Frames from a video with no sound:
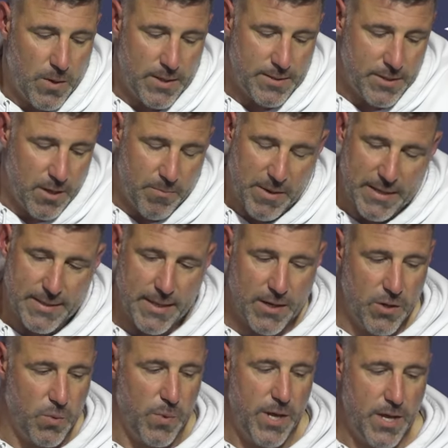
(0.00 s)
ends up at the end of
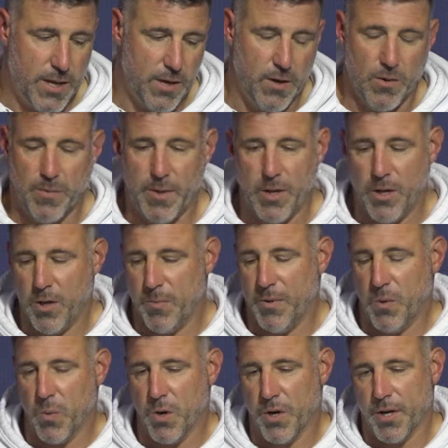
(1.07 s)
the week. You know, he'll be
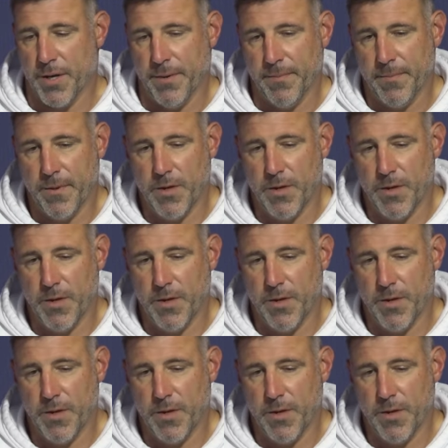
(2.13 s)
working.